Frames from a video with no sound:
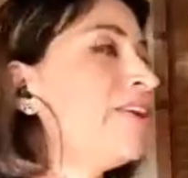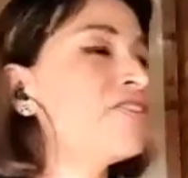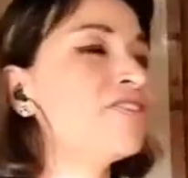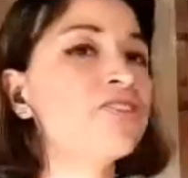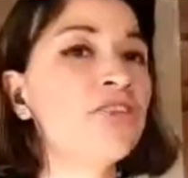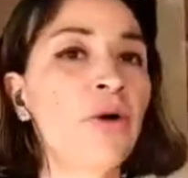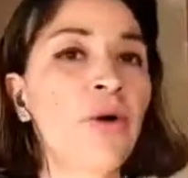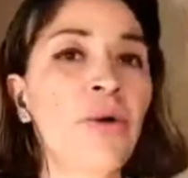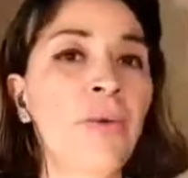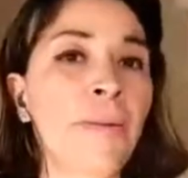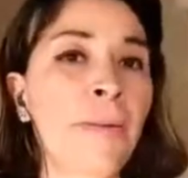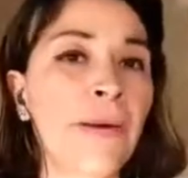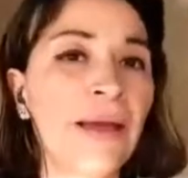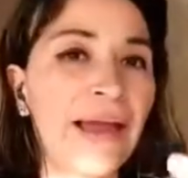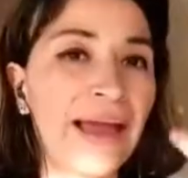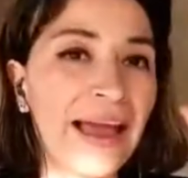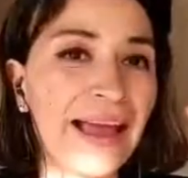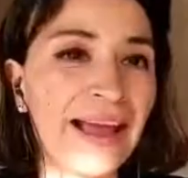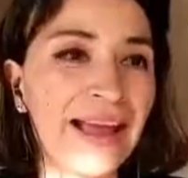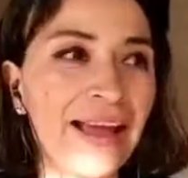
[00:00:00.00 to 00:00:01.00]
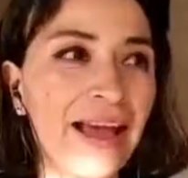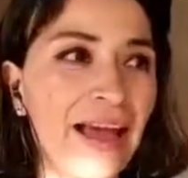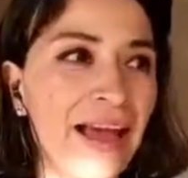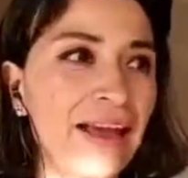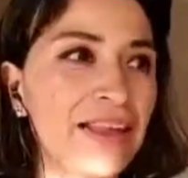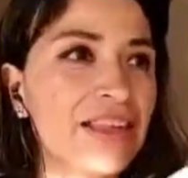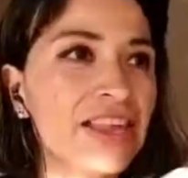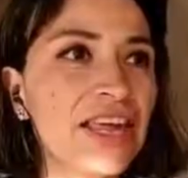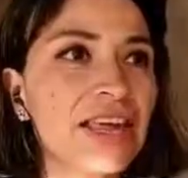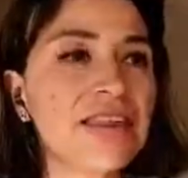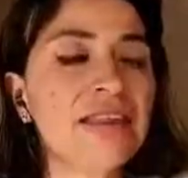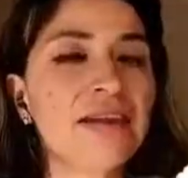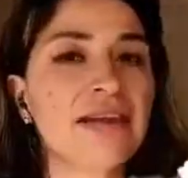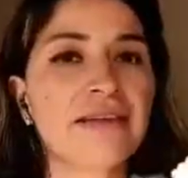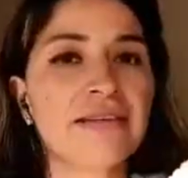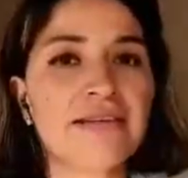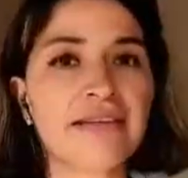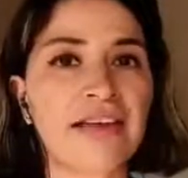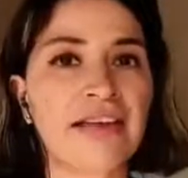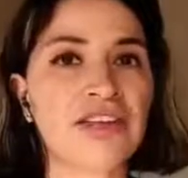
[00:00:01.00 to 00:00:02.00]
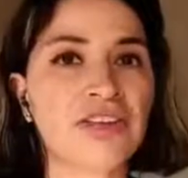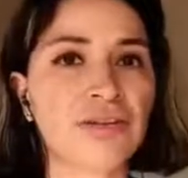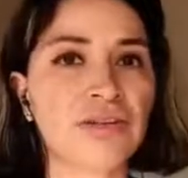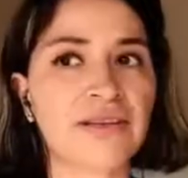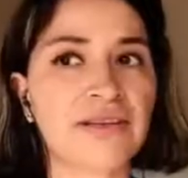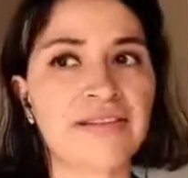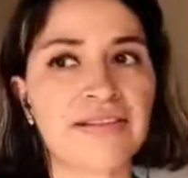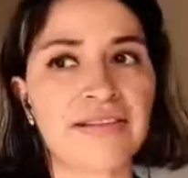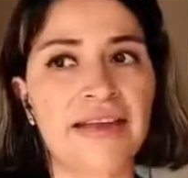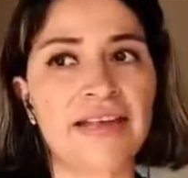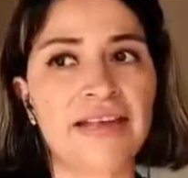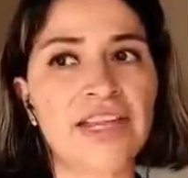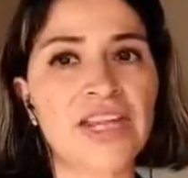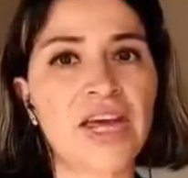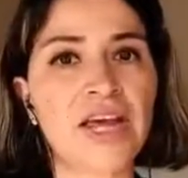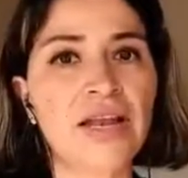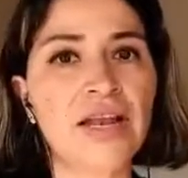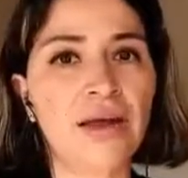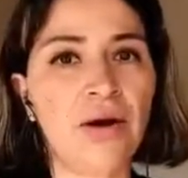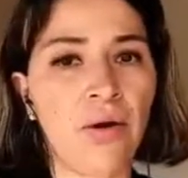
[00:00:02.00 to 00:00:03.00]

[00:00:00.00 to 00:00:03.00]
So, changing a station essential.